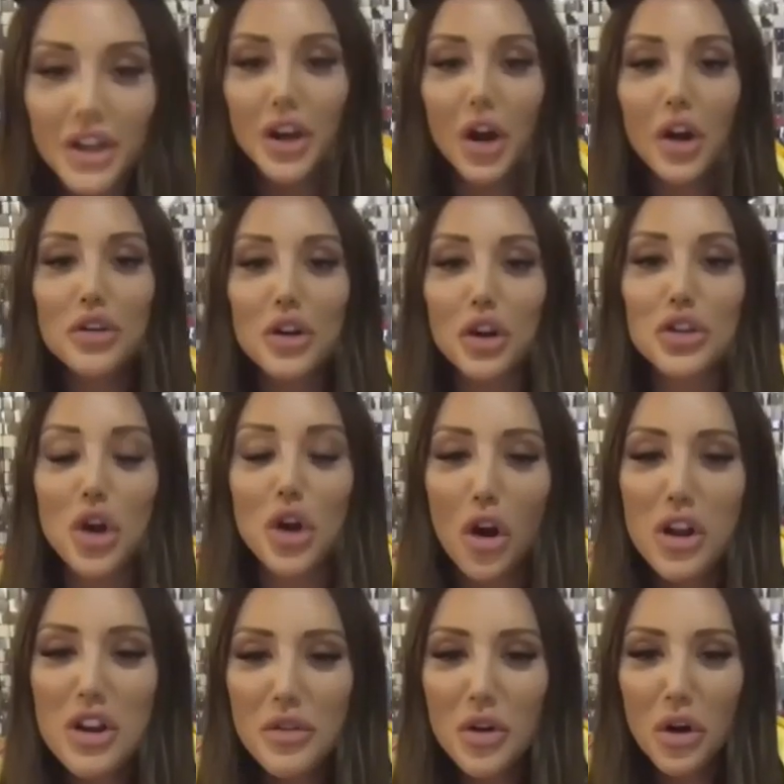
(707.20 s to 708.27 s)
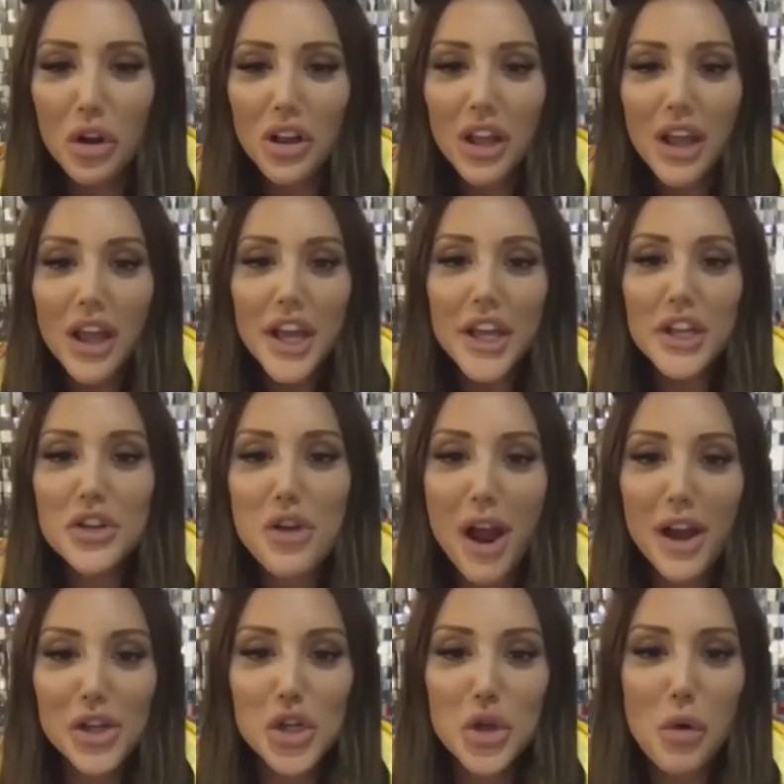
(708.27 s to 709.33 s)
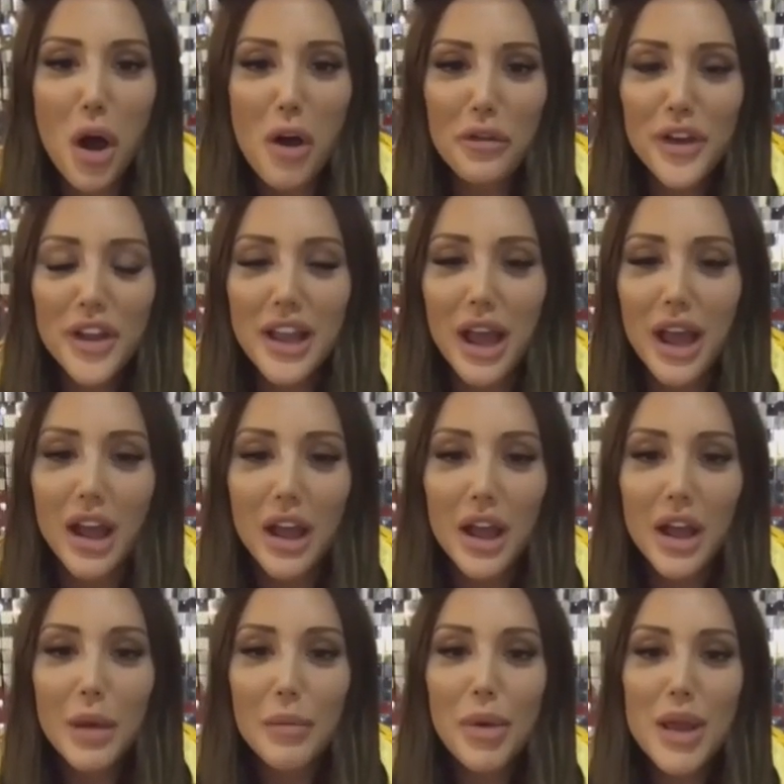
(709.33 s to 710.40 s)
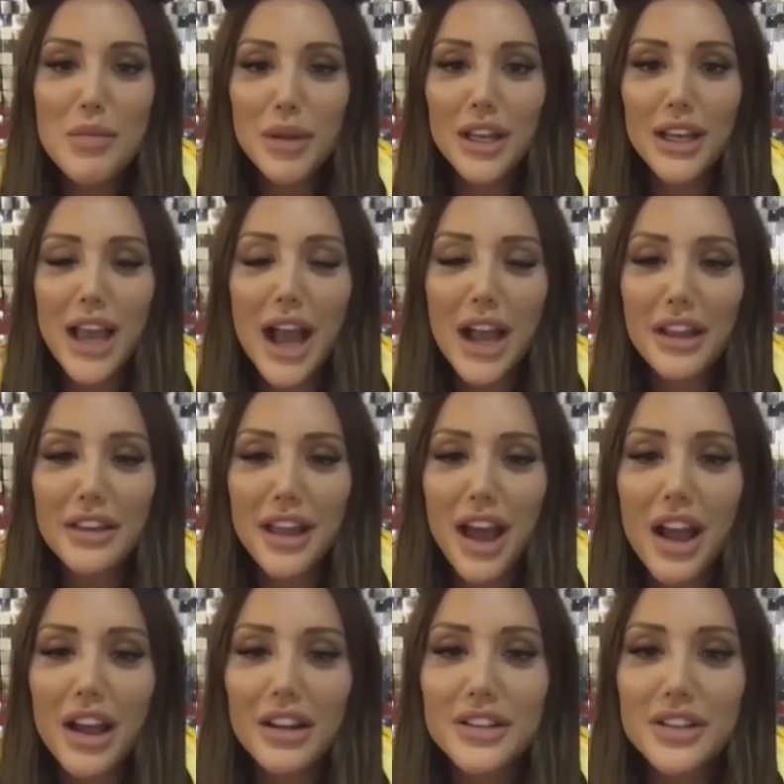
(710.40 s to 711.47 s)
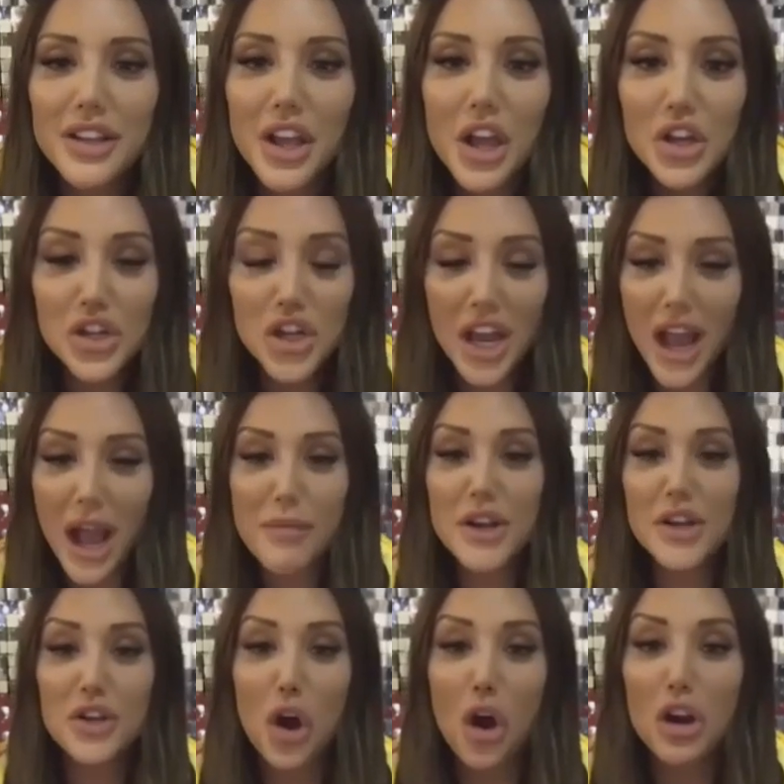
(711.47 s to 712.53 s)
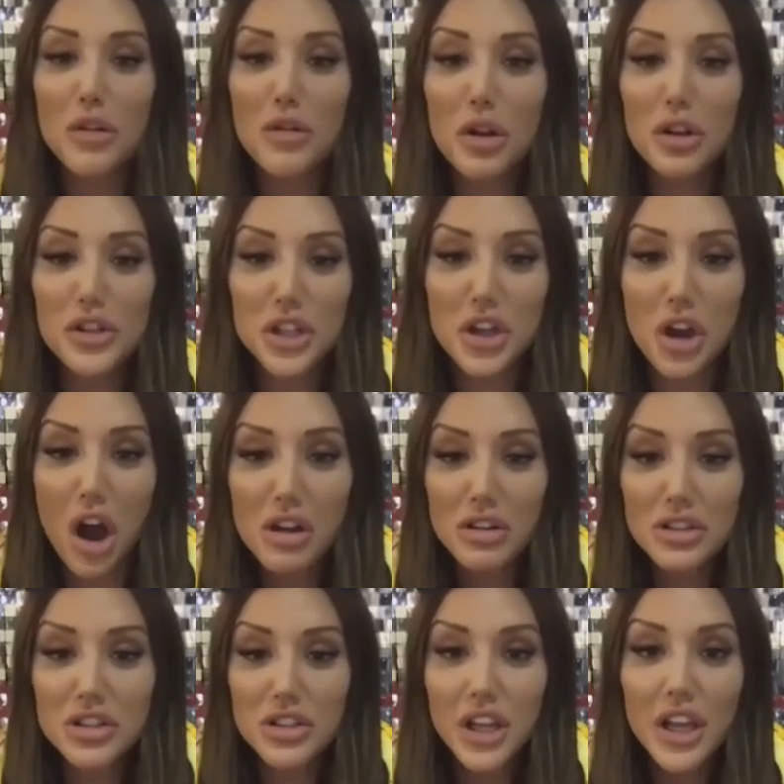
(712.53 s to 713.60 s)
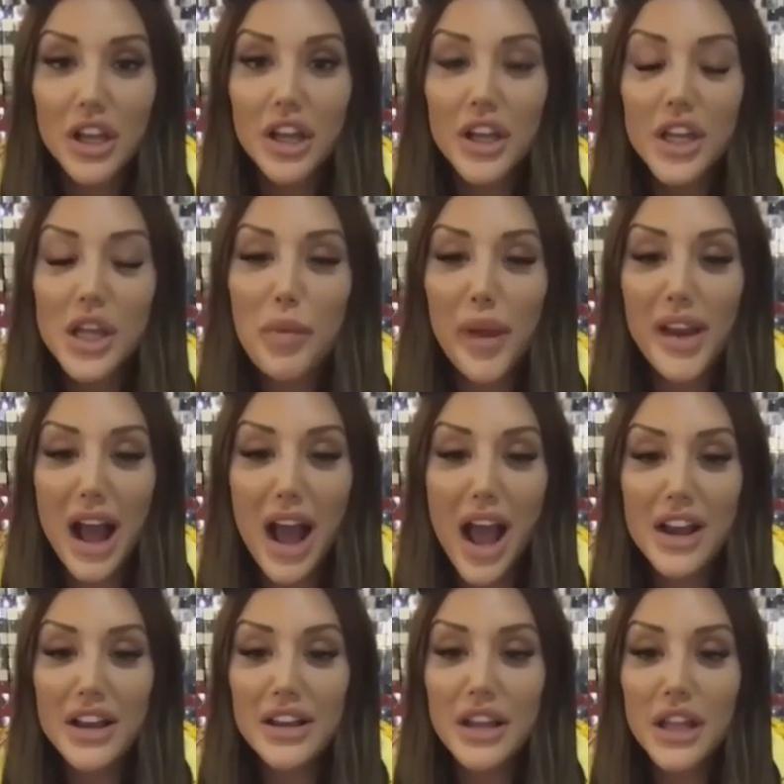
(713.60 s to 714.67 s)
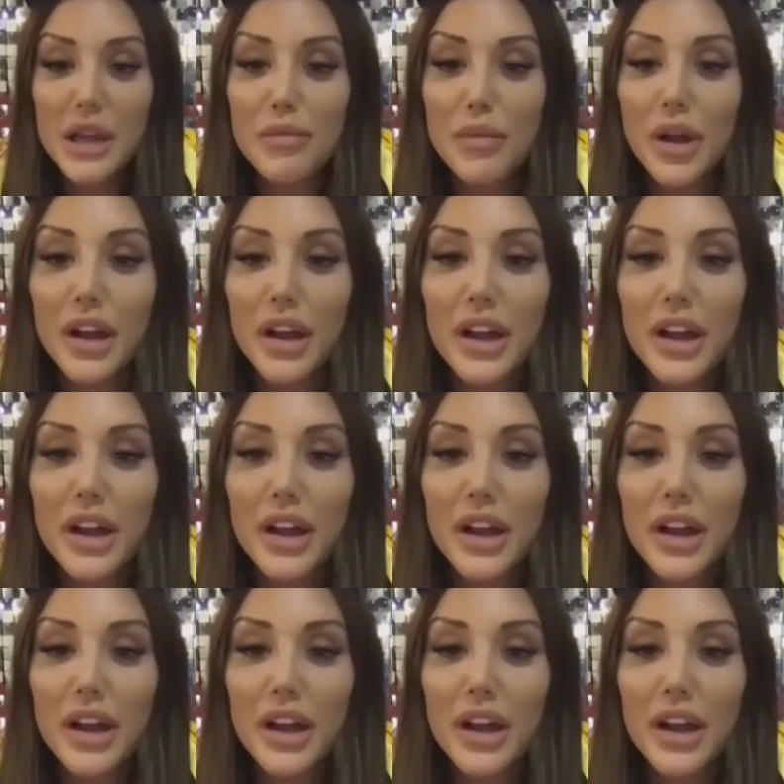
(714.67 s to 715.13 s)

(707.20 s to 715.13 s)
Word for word: Oh, he's got toilet roll. Are you trying to show off here? People are lacking that. Do you know how many toilet rolls you got? You've been hiding them.